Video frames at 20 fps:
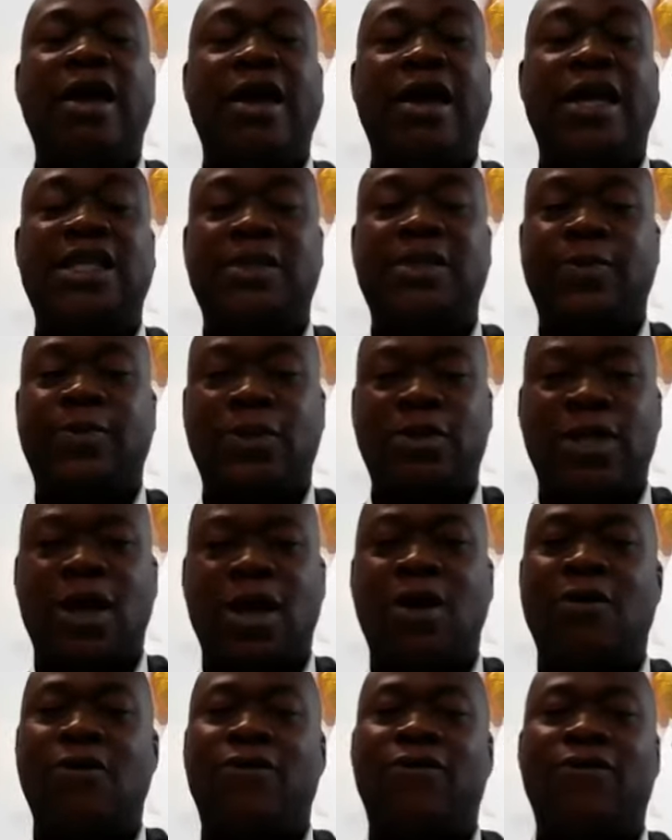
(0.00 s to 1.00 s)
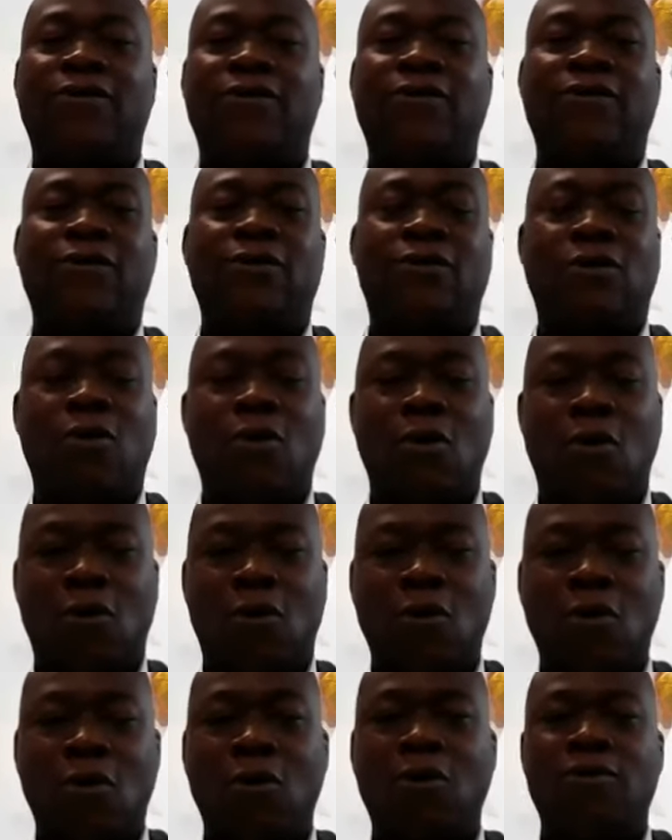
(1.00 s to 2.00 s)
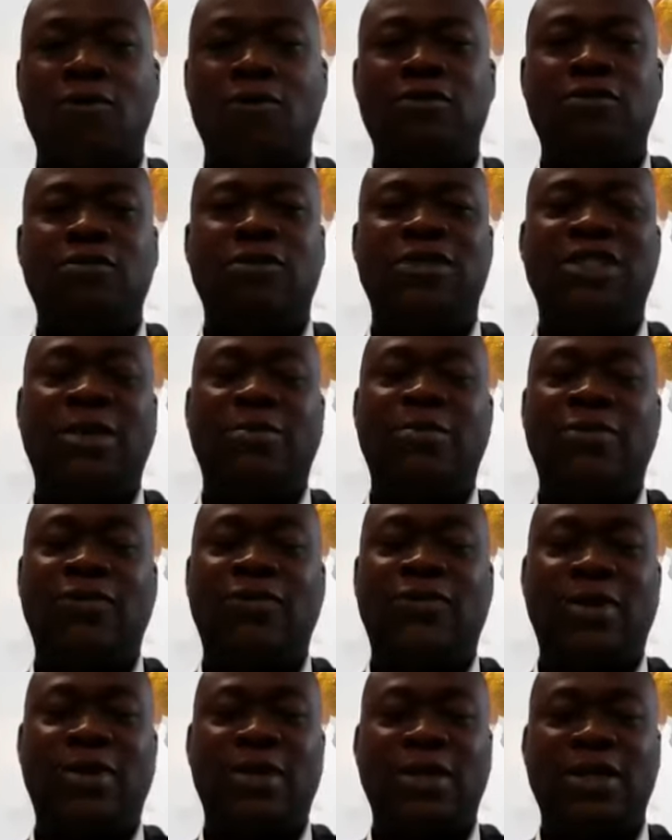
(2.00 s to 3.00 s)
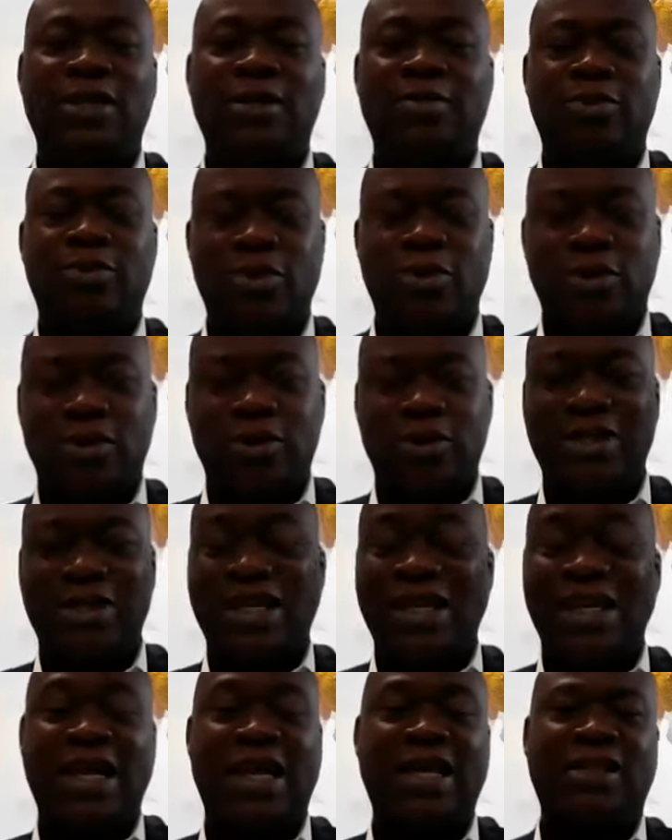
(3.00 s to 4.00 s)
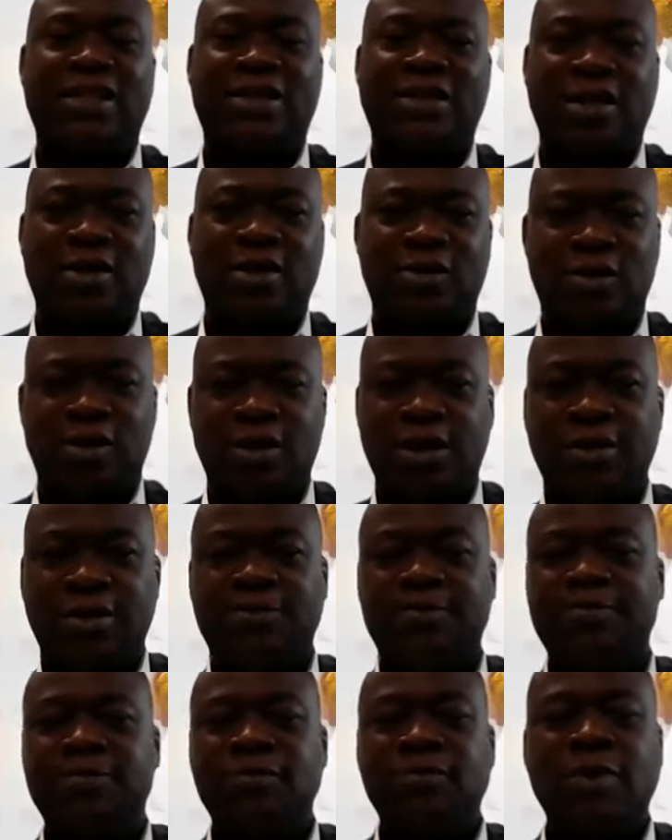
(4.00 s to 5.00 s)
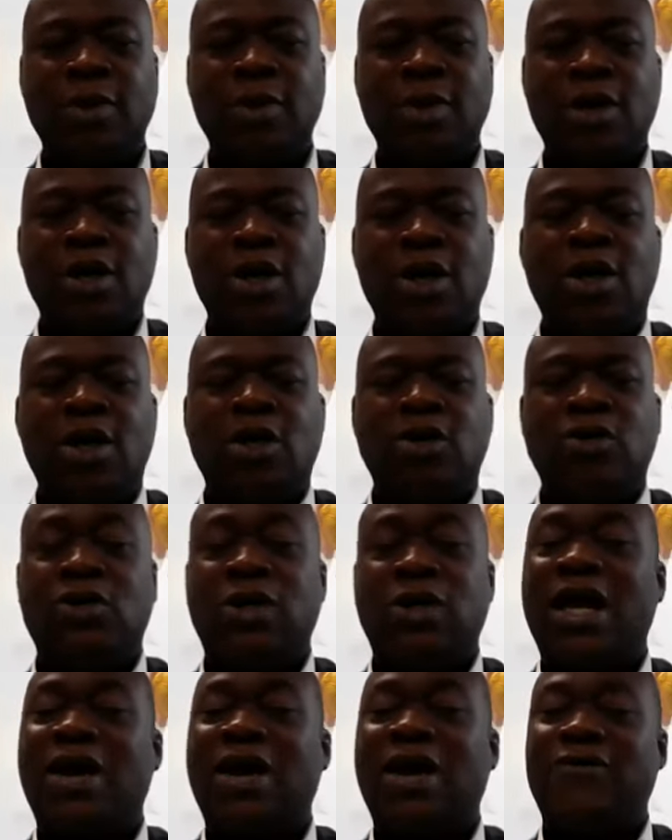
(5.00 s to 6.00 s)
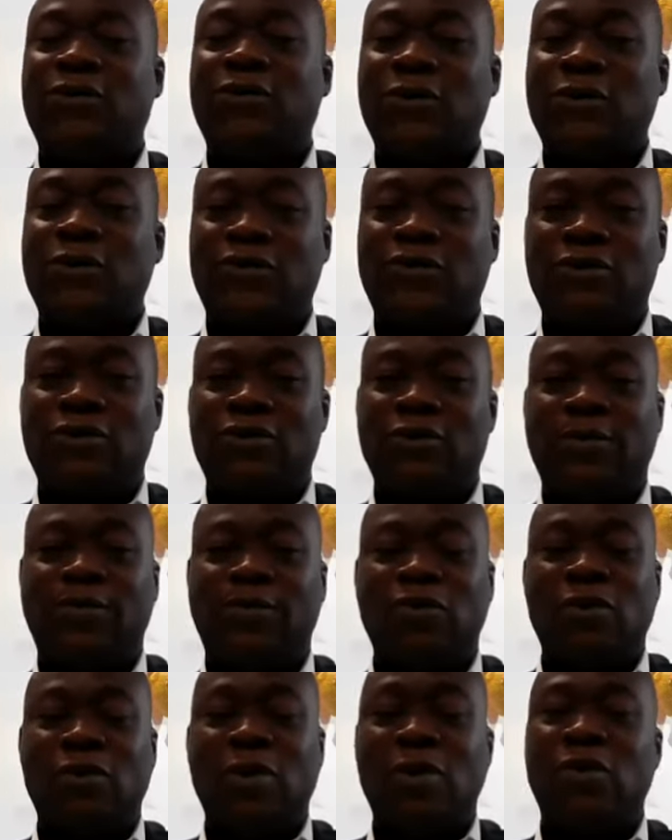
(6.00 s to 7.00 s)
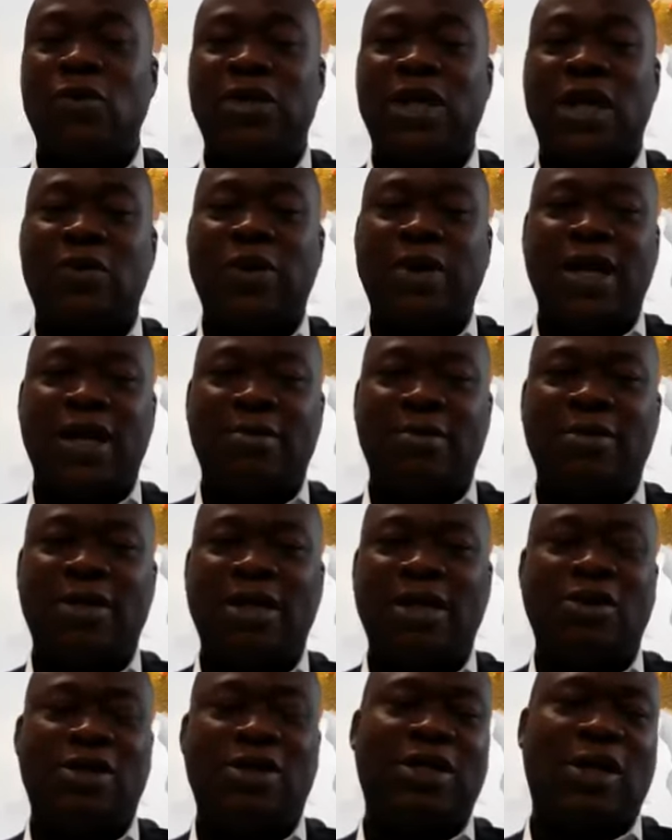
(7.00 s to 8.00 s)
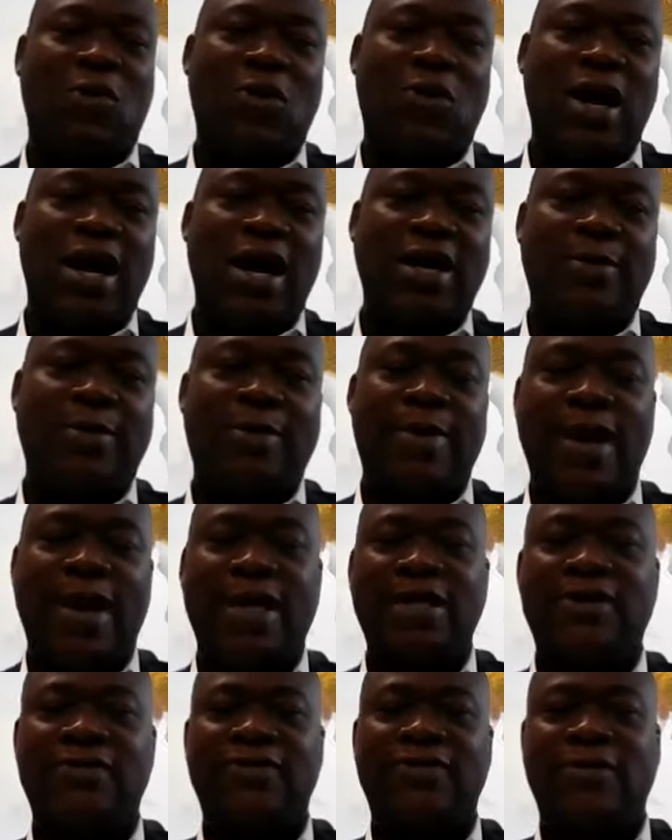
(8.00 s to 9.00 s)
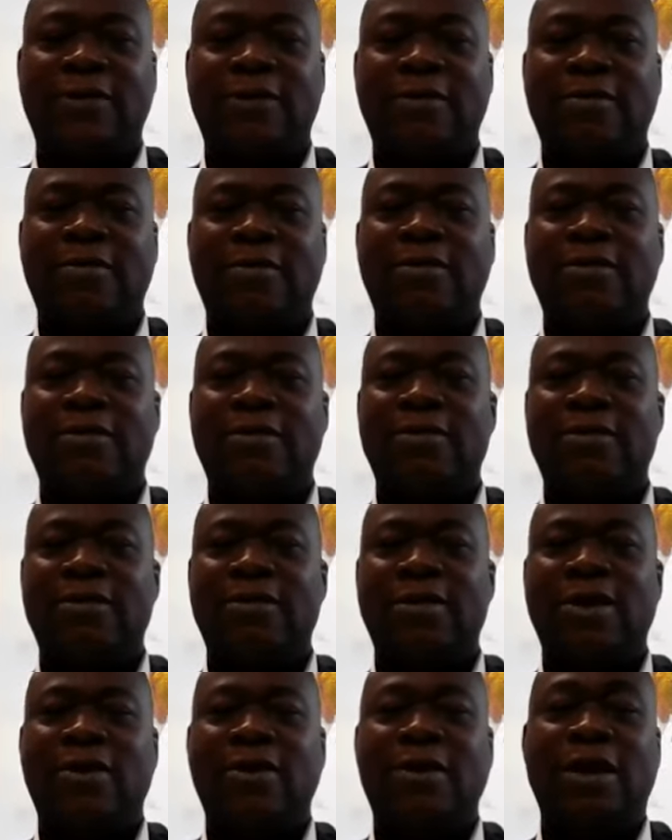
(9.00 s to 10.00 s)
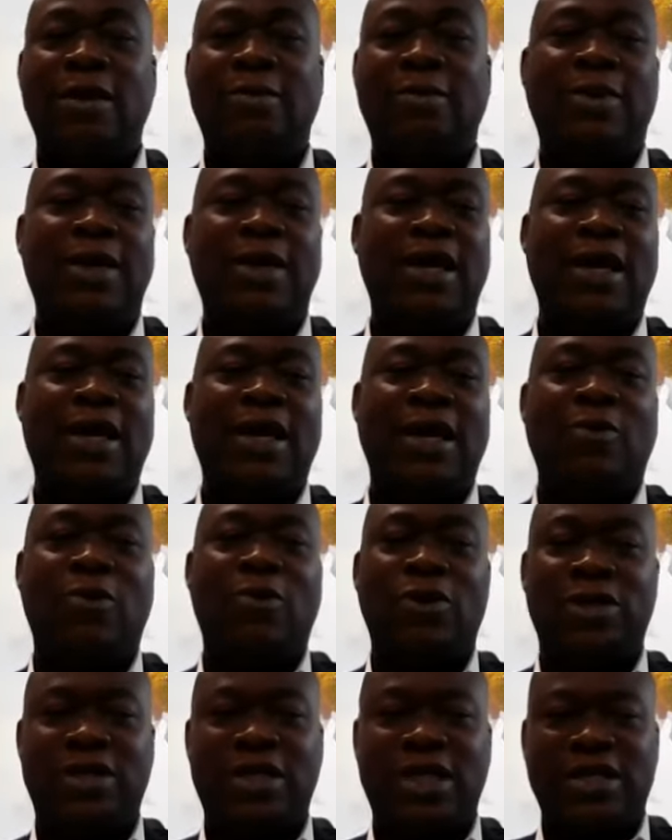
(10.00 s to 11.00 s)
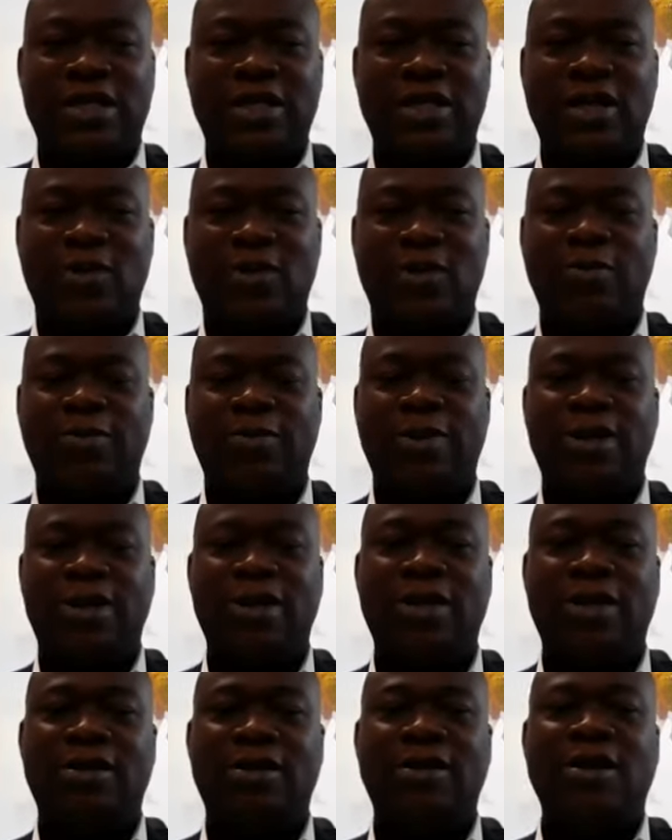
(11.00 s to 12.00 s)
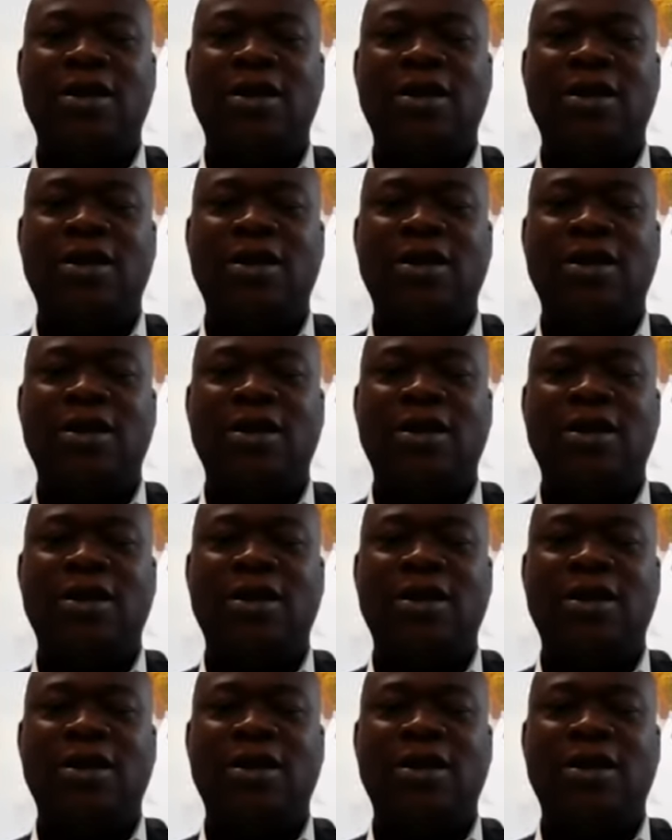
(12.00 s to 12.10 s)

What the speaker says: exporter of cocoa semi-finished products in Nigeria today. So they have when we started with them, they just acquired a plant from a big multinational company.